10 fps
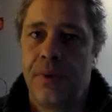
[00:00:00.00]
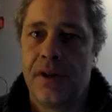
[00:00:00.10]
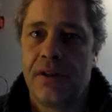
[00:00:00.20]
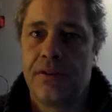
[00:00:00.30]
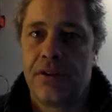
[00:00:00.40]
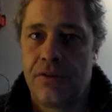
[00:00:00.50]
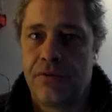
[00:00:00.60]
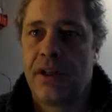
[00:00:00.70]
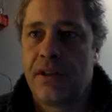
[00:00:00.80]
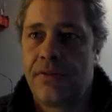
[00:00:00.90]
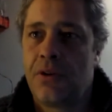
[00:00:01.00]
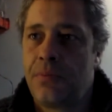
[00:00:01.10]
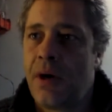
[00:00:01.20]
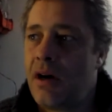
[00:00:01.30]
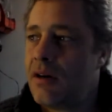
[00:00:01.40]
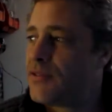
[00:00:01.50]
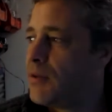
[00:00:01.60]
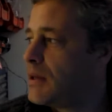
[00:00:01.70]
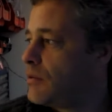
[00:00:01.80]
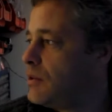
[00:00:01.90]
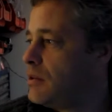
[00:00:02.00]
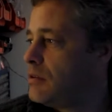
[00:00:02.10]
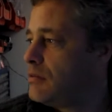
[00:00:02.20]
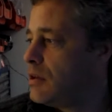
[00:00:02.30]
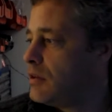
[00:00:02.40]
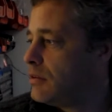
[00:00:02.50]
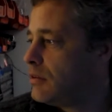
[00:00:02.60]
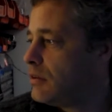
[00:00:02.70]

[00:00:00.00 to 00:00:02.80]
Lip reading: but you do really feel part of something when you're